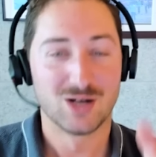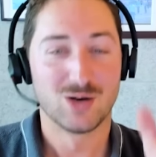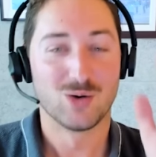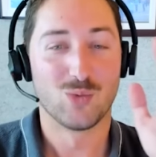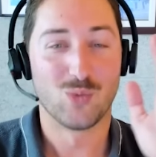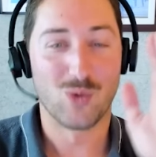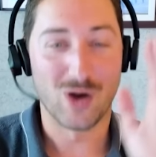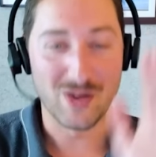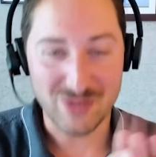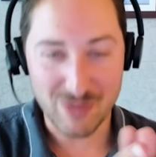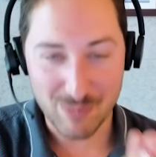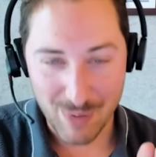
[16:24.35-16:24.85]

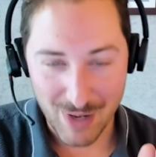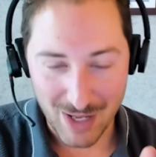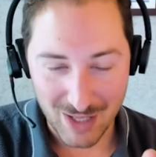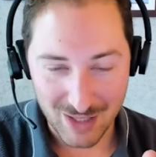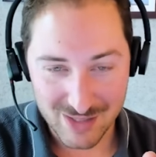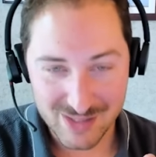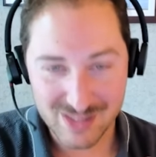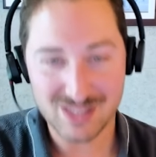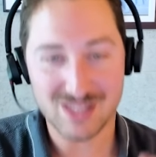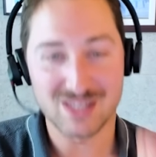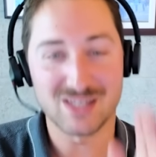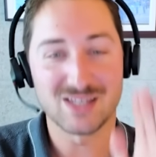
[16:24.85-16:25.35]
what the
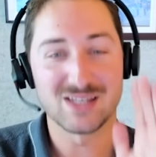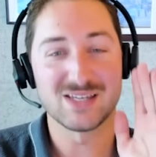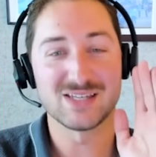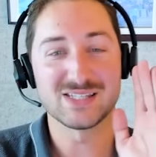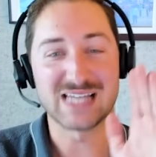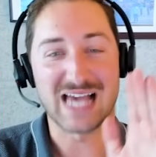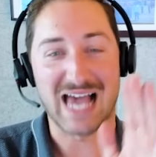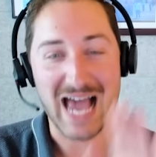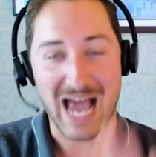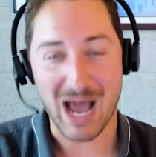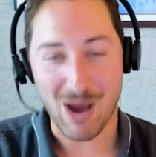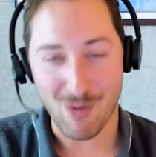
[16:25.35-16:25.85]
policy is,
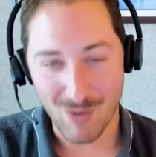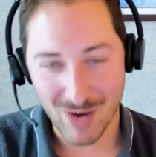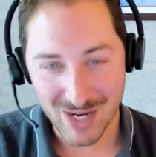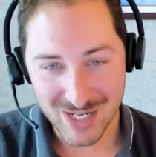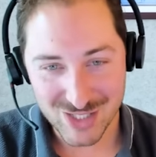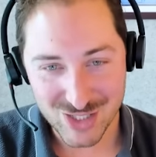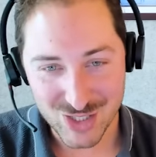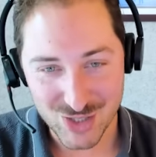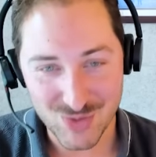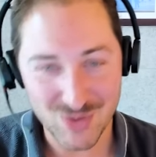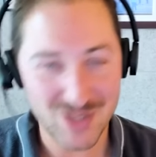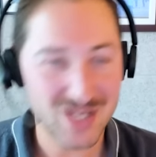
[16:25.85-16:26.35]
how I
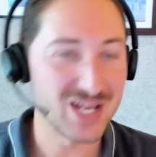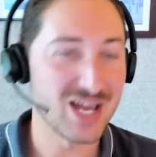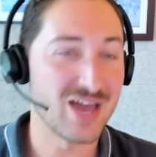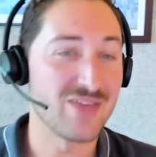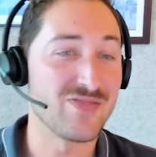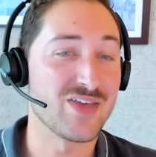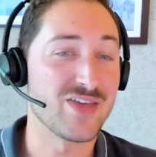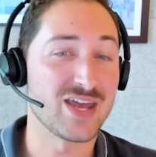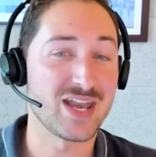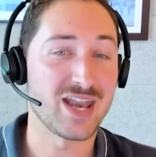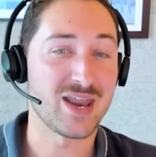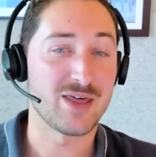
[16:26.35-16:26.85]
do it,
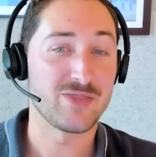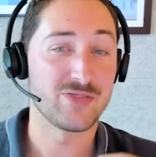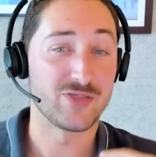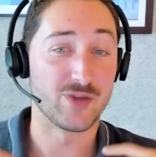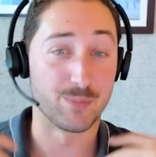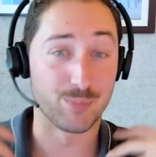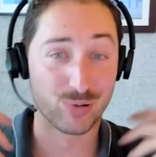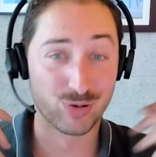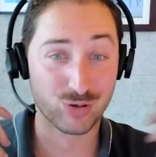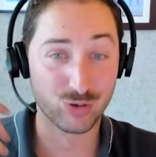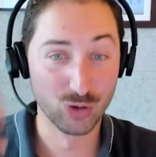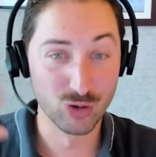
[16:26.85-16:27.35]
and then the
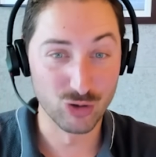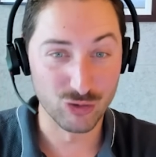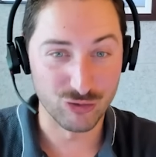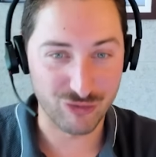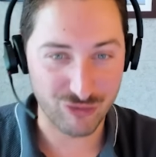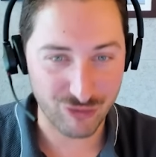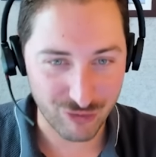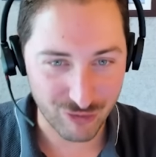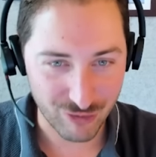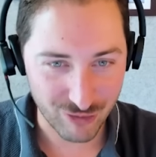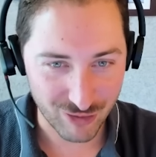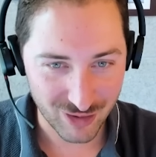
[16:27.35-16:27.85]

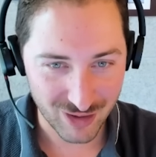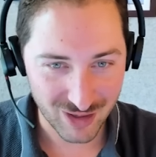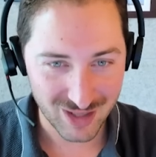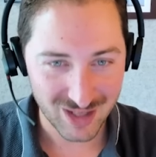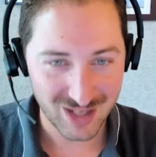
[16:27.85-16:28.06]
proof